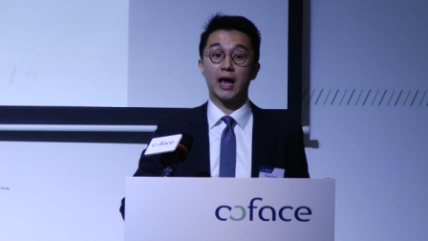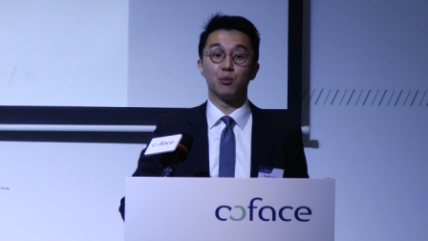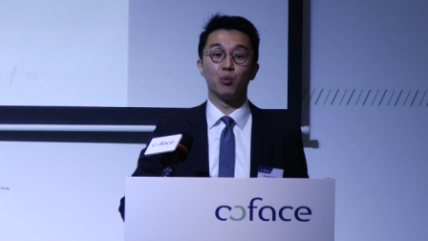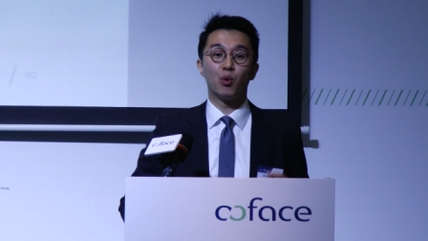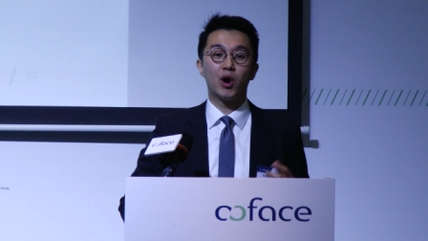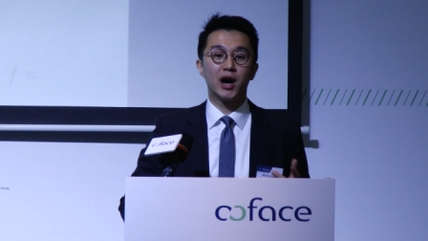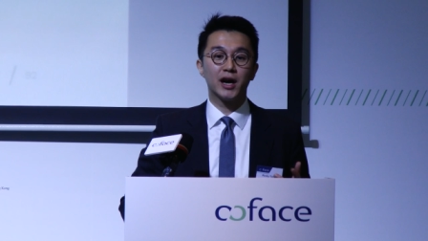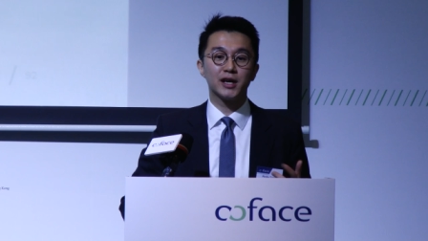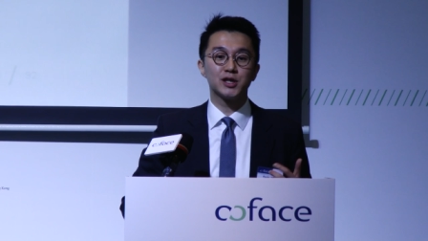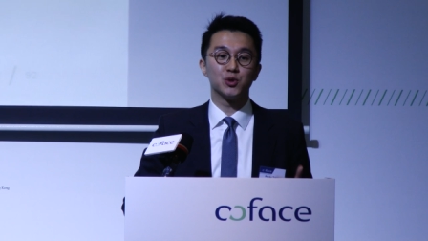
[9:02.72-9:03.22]
and
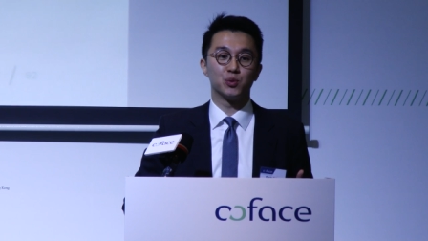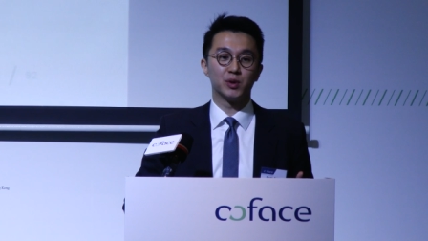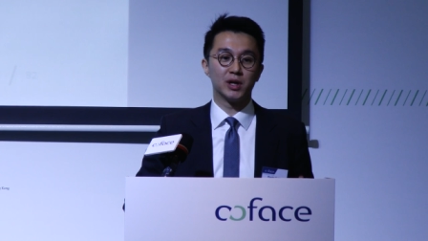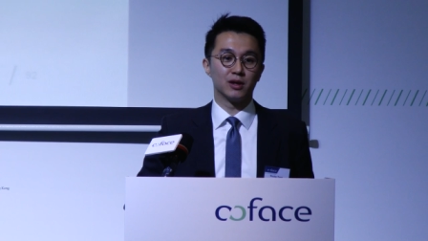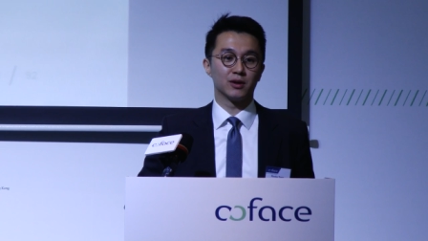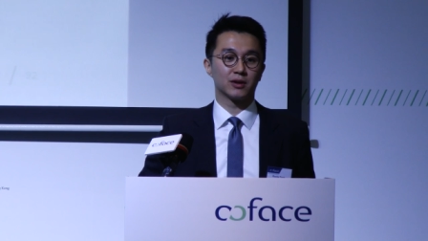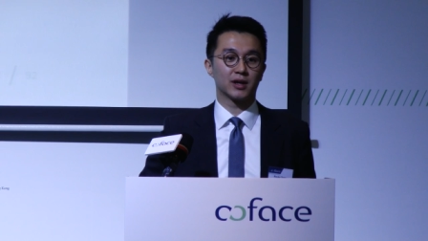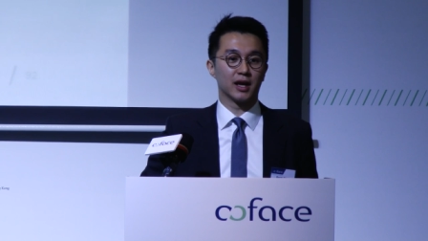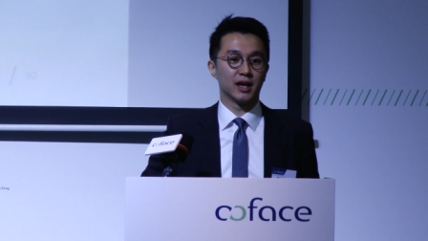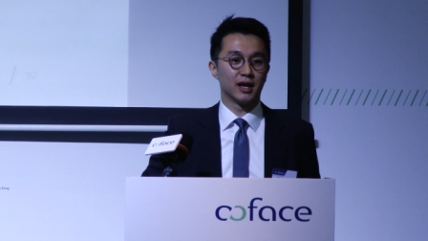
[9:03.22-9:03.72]
why do we
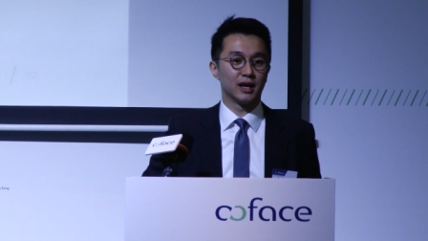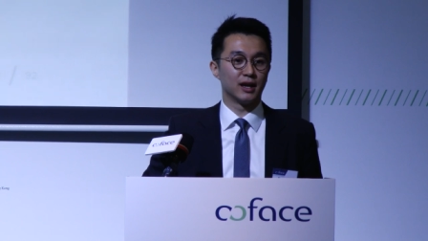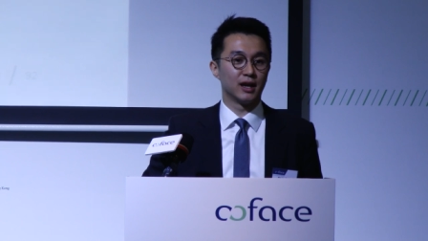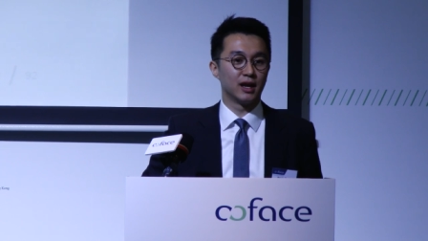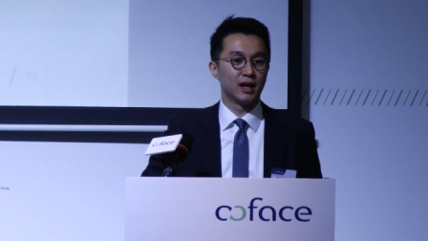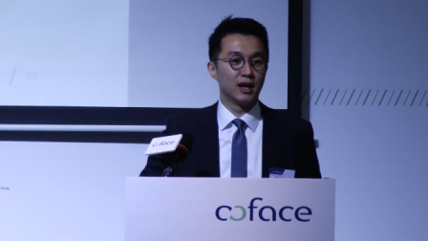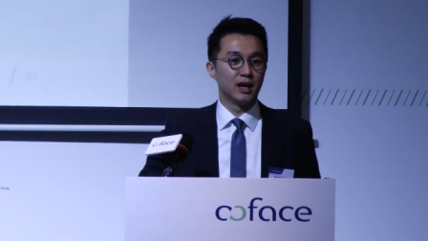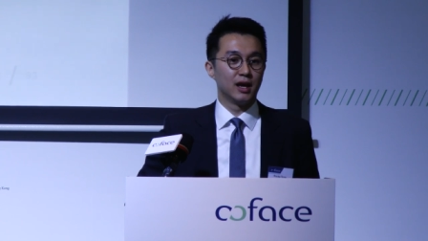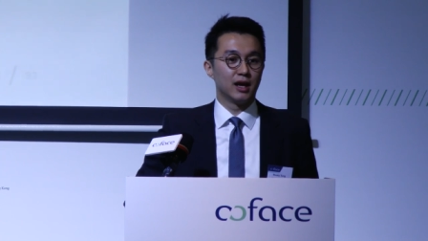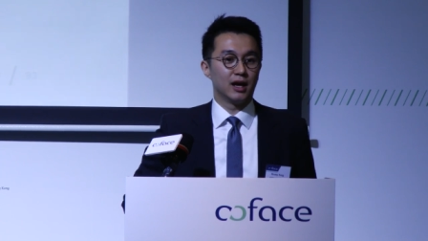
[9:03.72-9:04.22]
look at it?
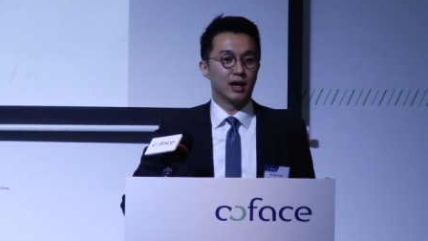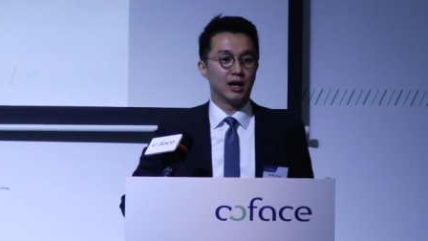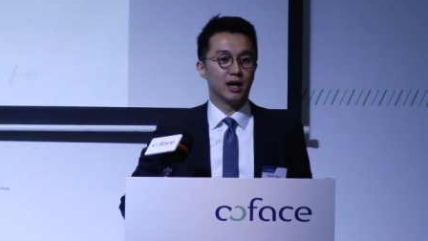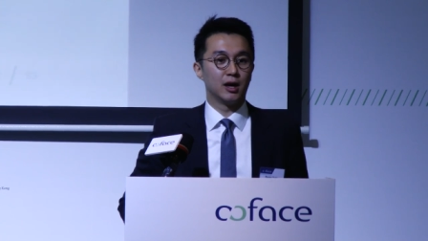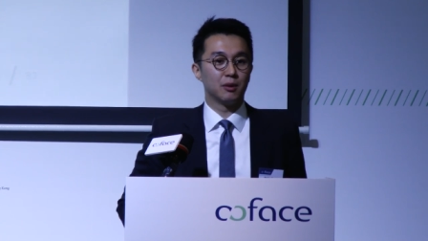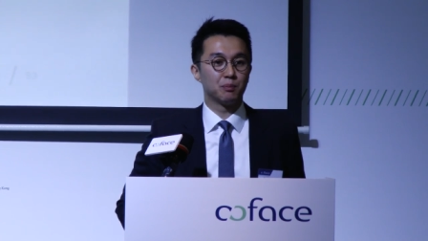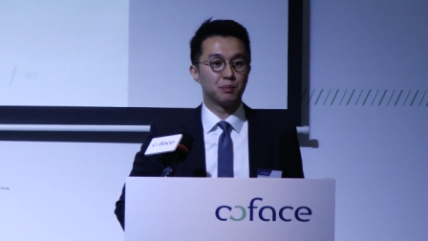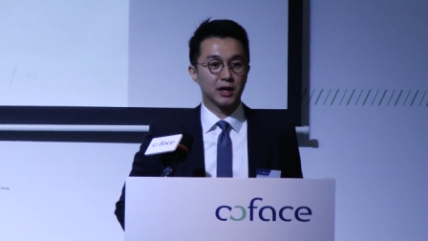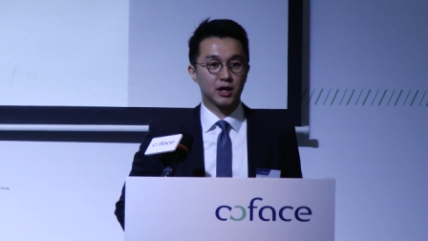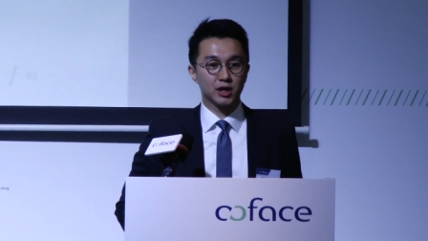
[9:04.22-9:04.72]

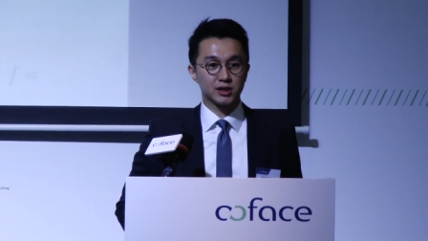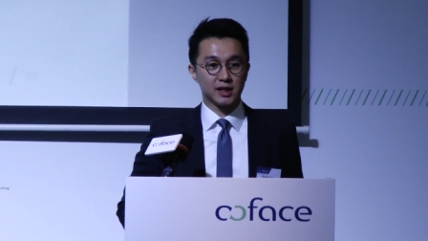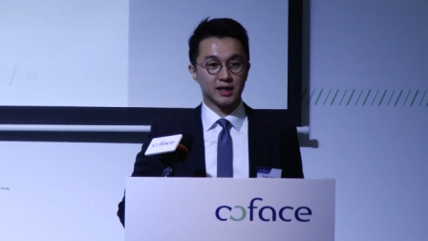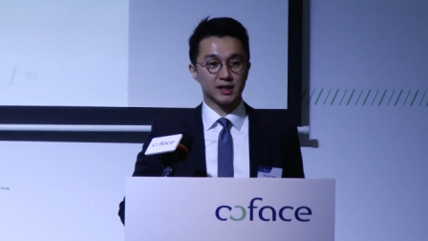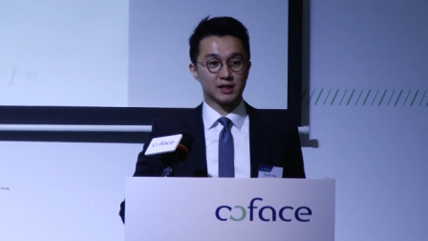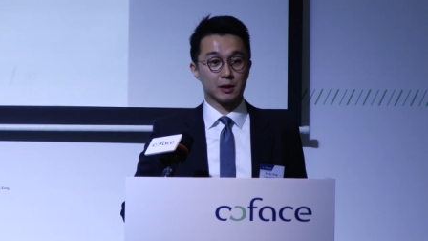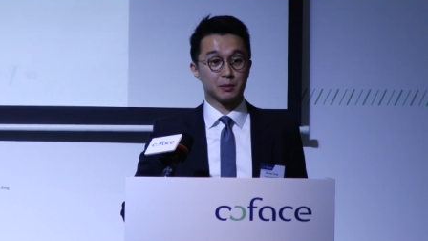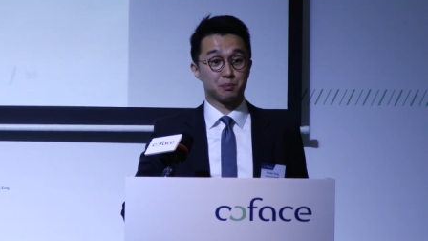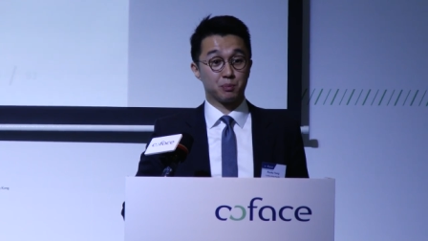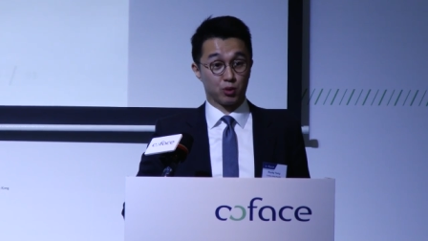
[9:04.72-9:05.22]
Uh, because it
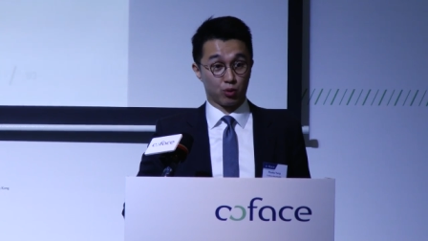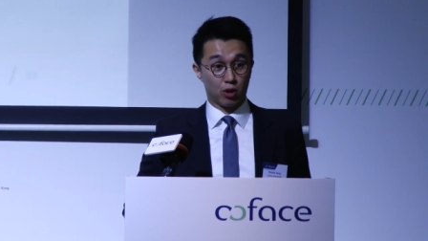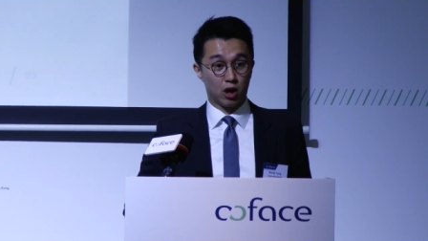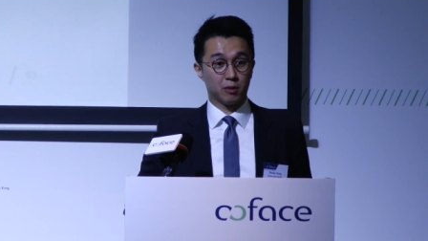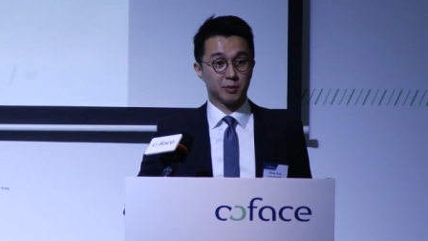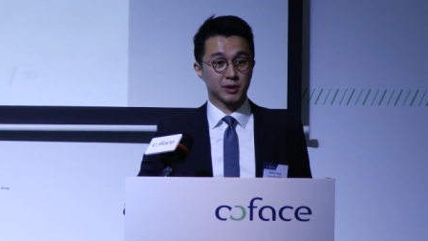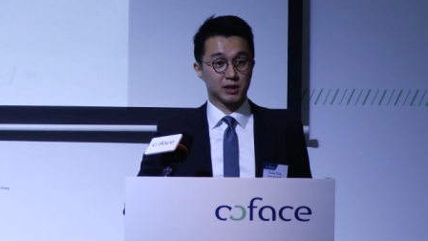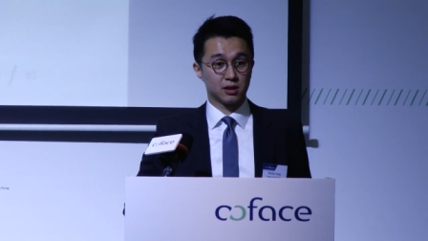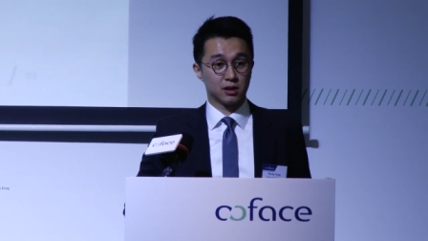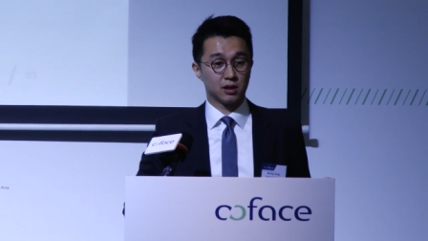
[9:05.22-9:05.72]
is a
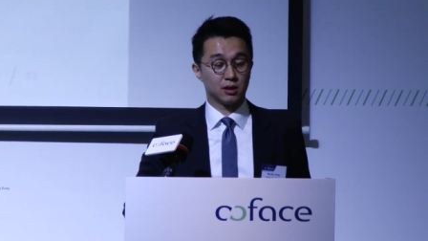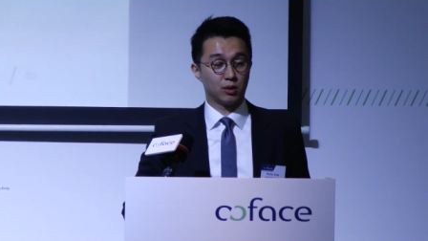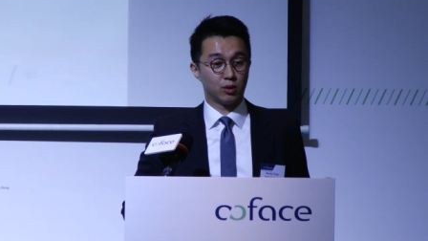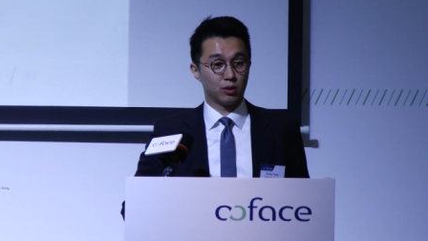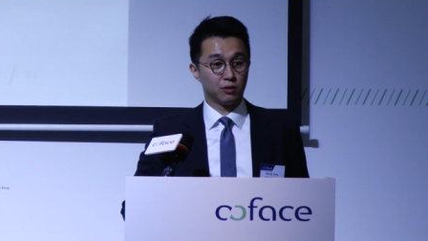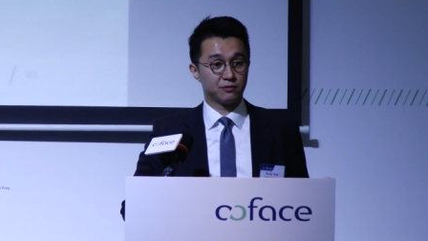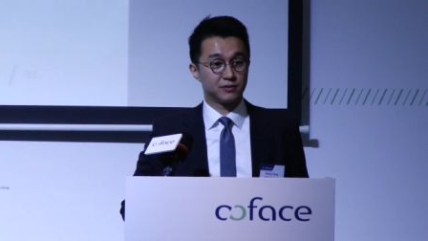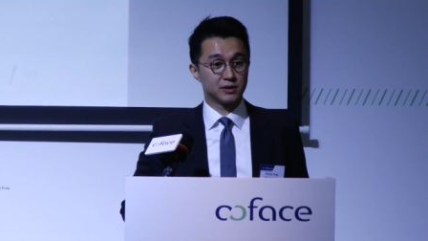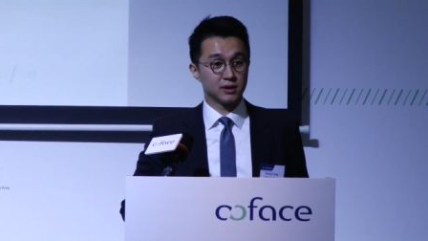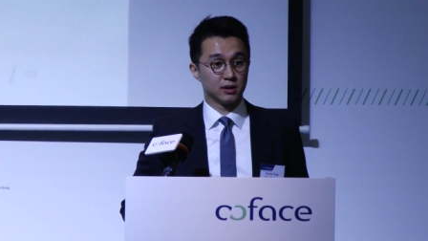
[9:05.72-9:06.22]
barometer
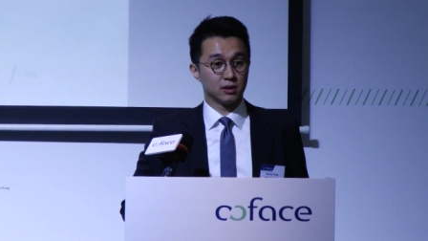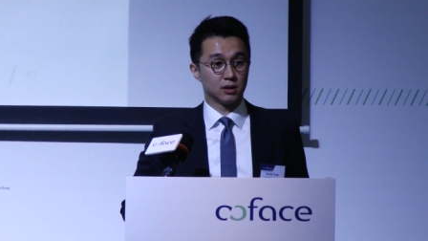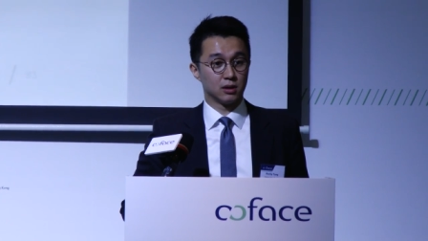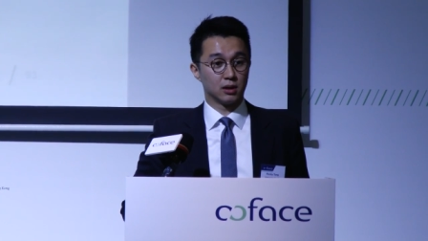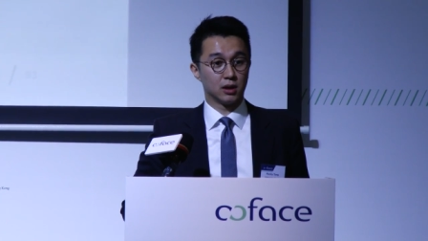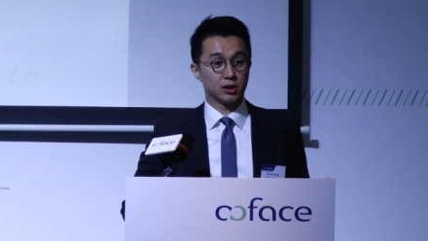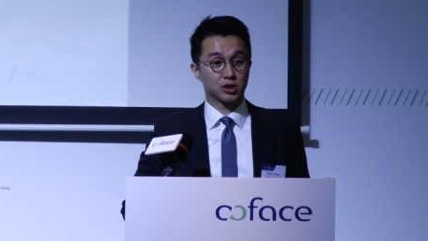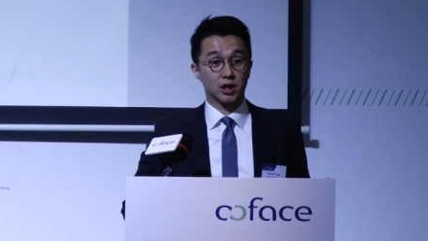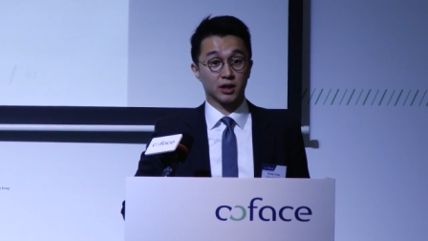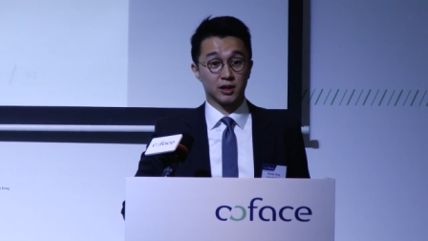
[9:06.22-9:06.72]
of
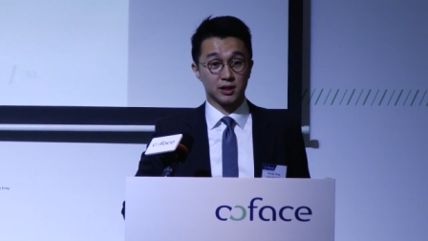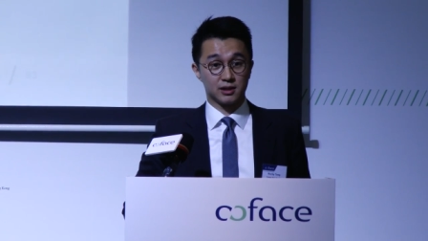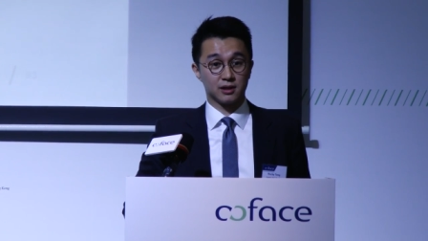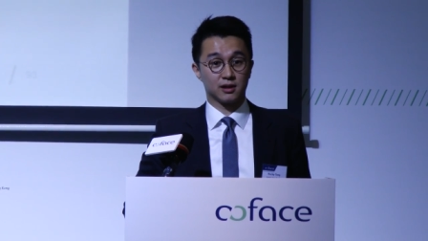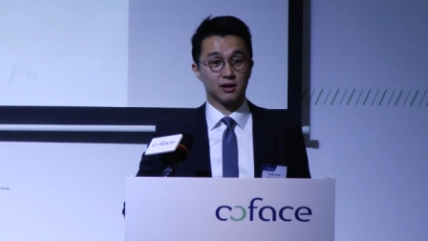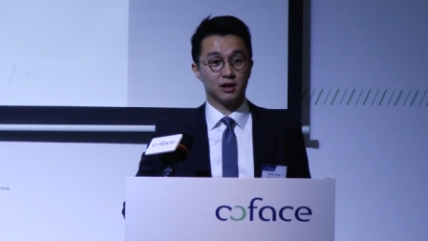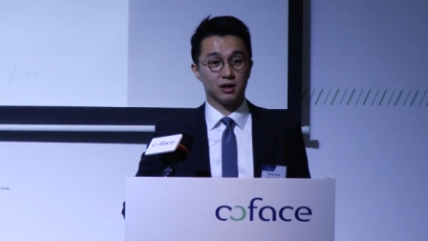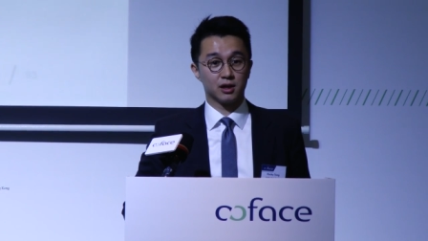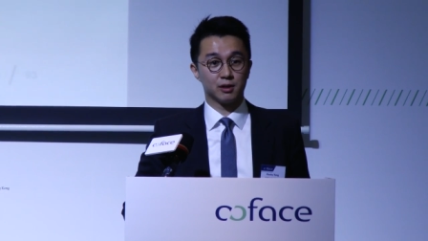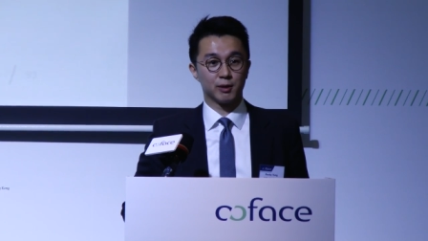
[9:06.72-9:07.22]
the Chinese
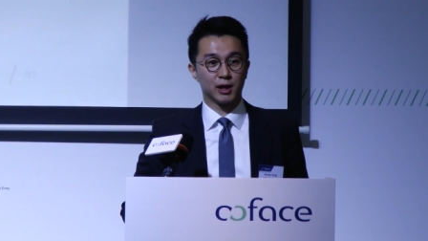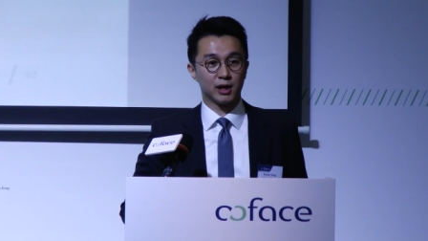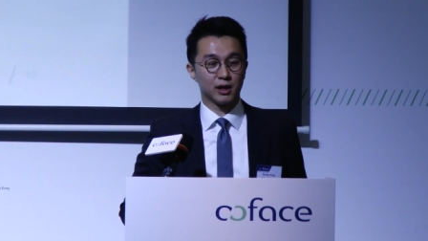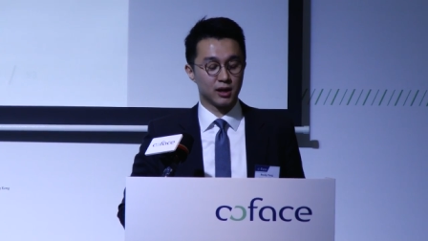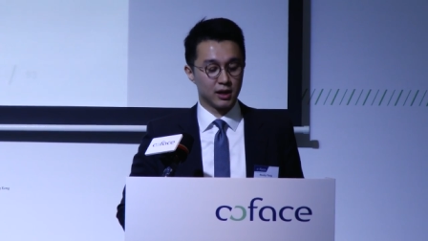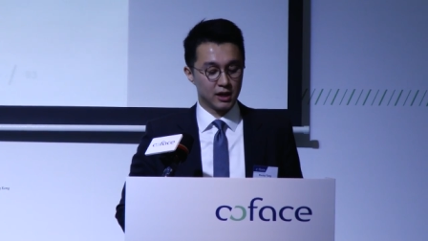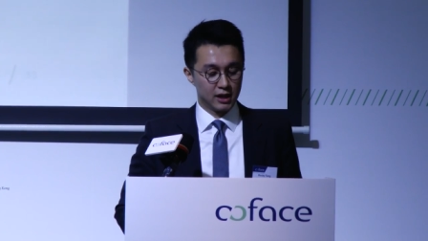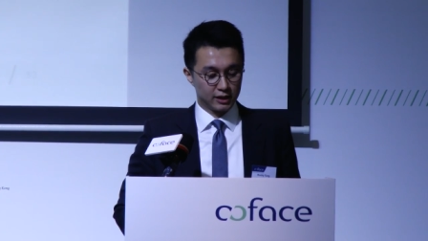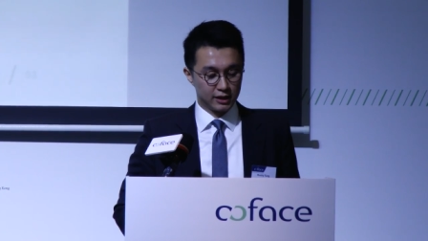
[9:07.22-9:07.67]
economy.